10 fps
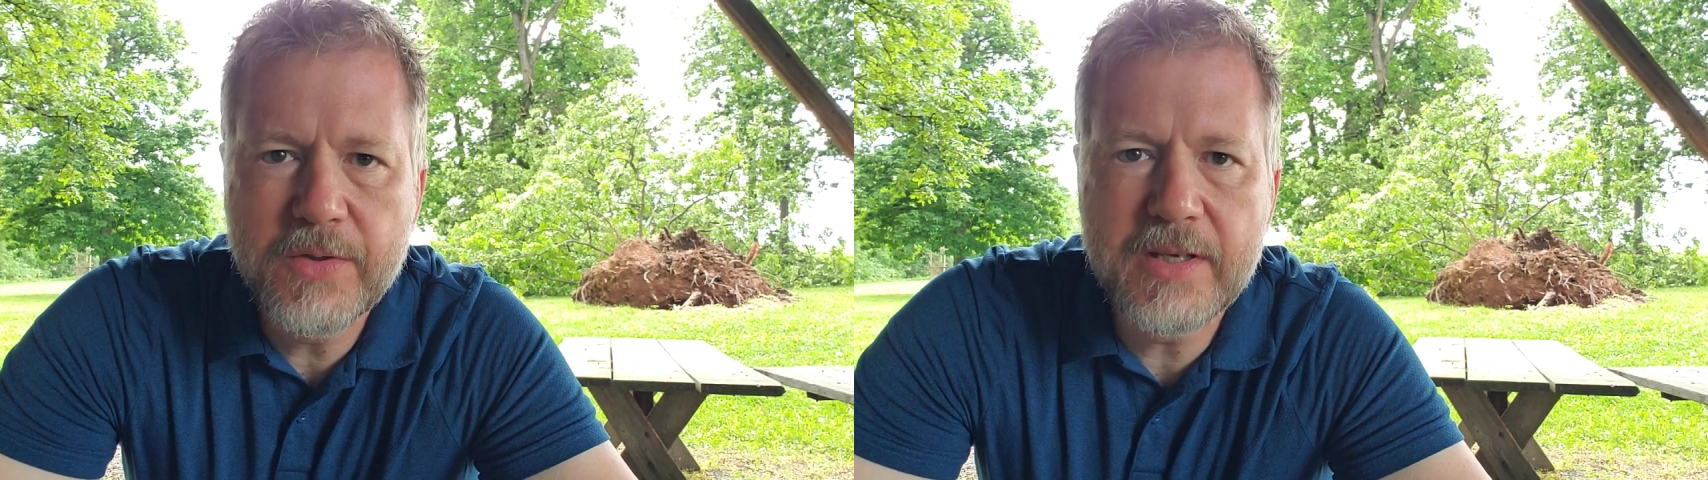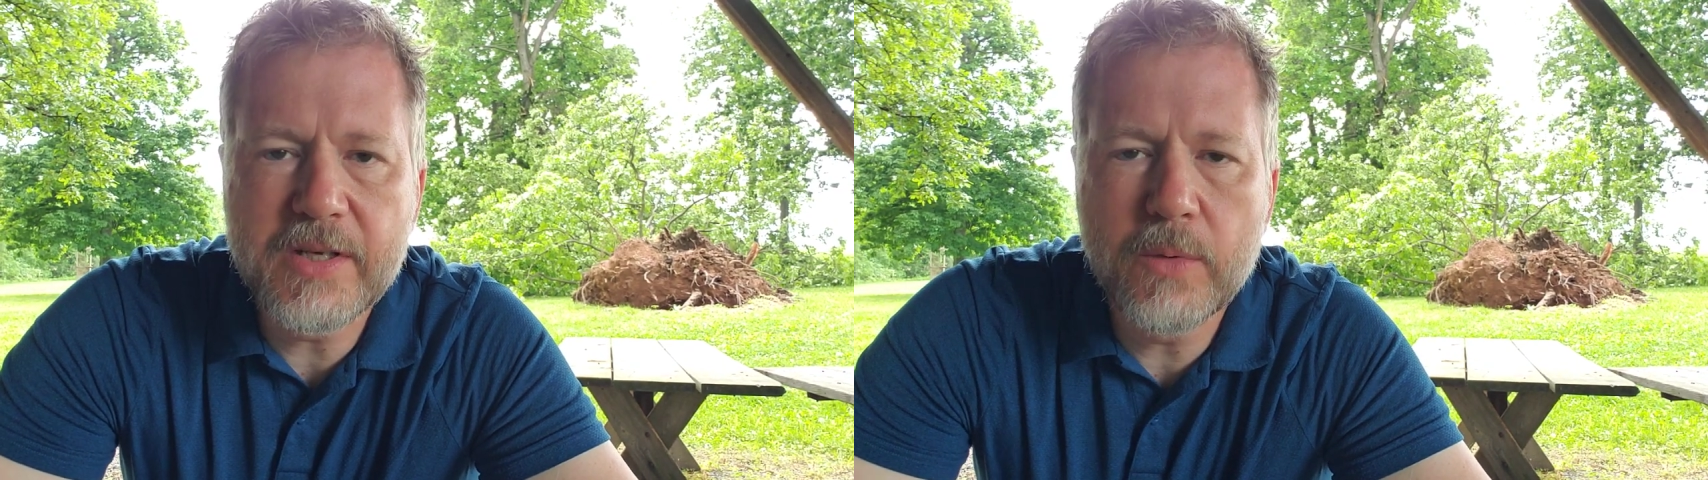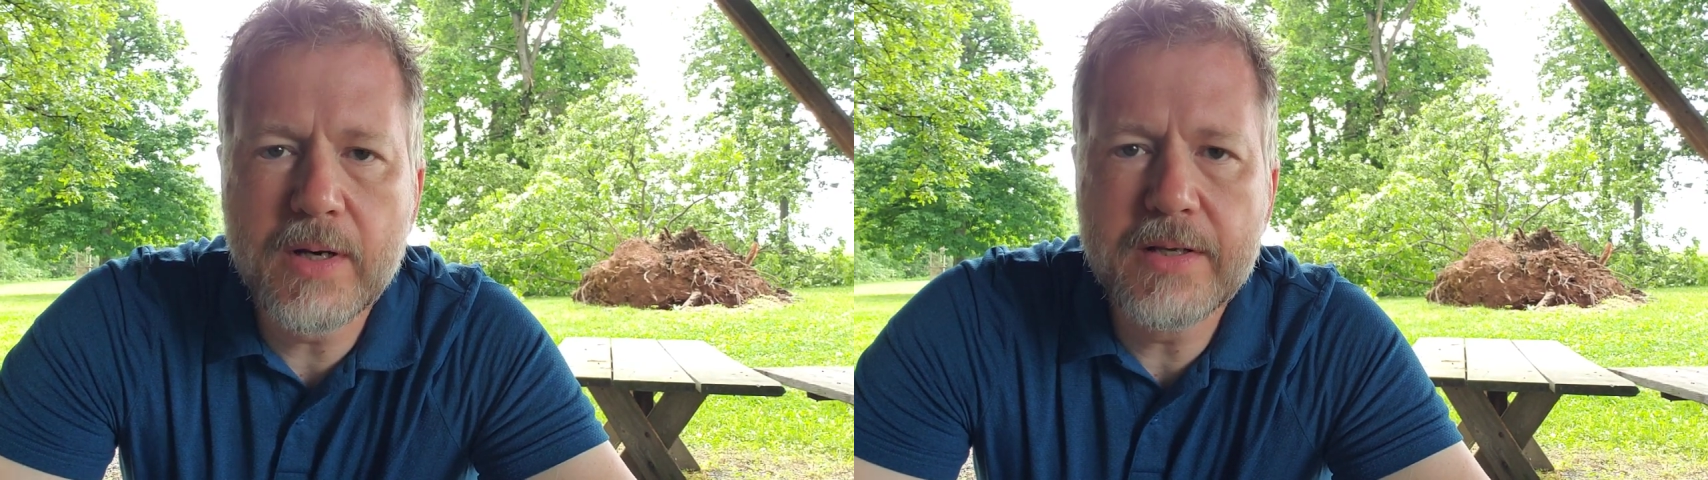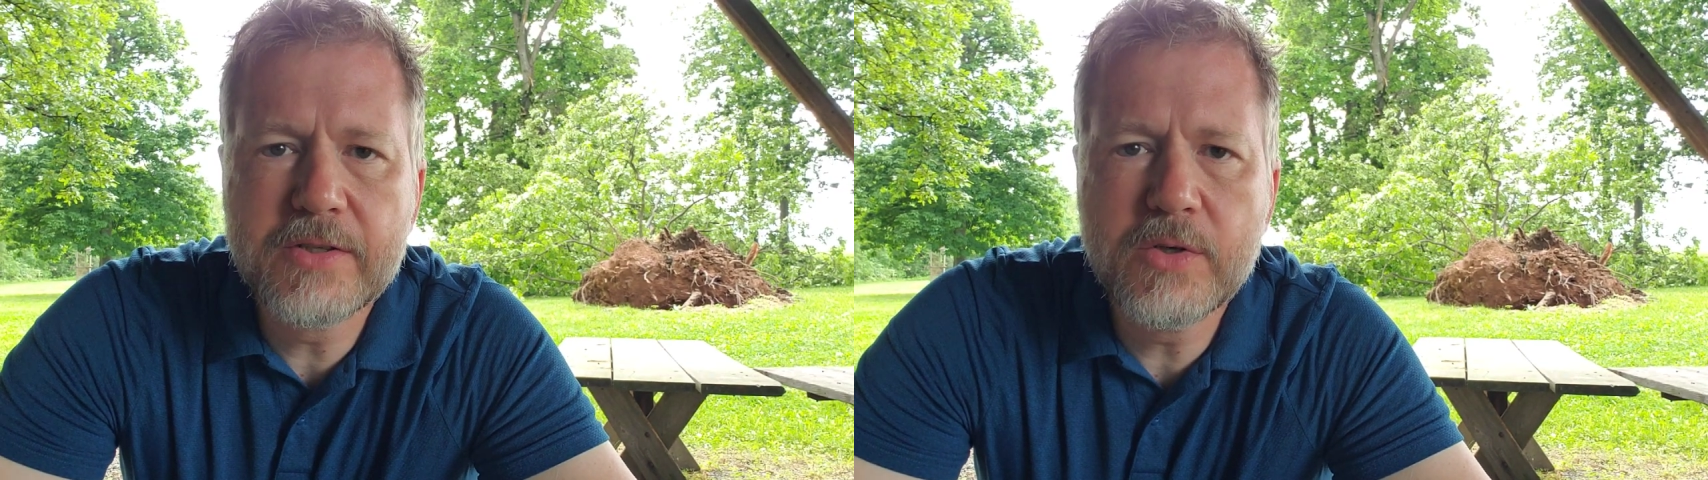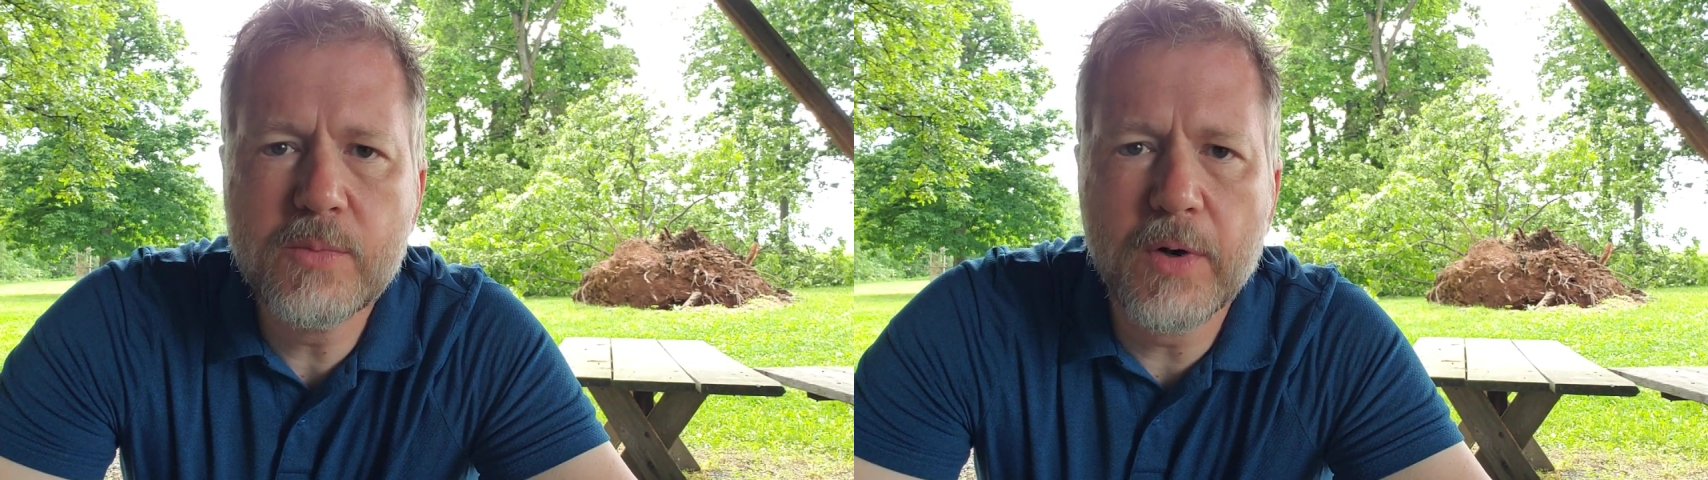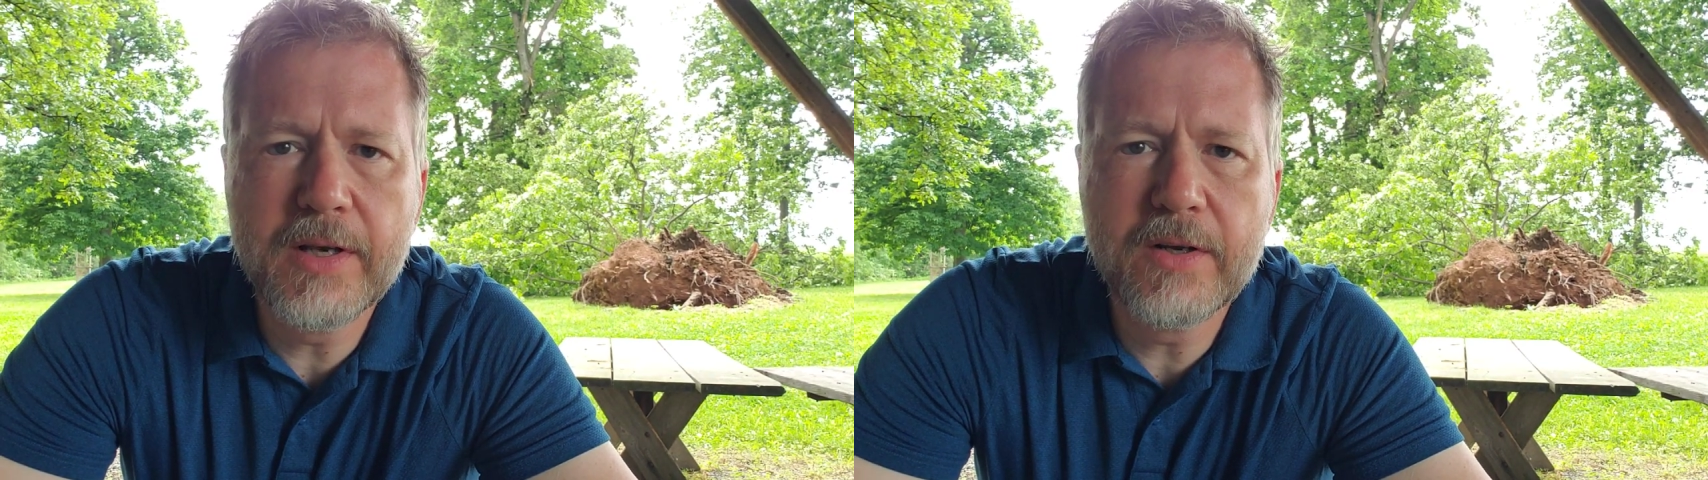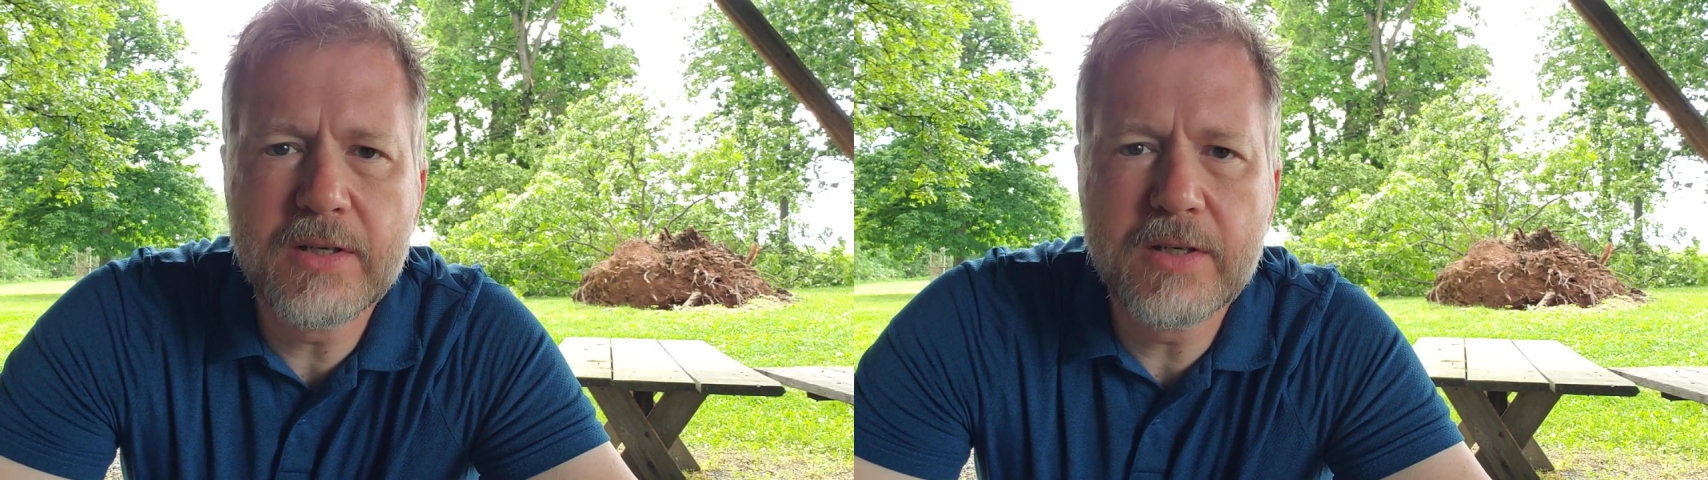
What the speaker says: things I wanted to bring to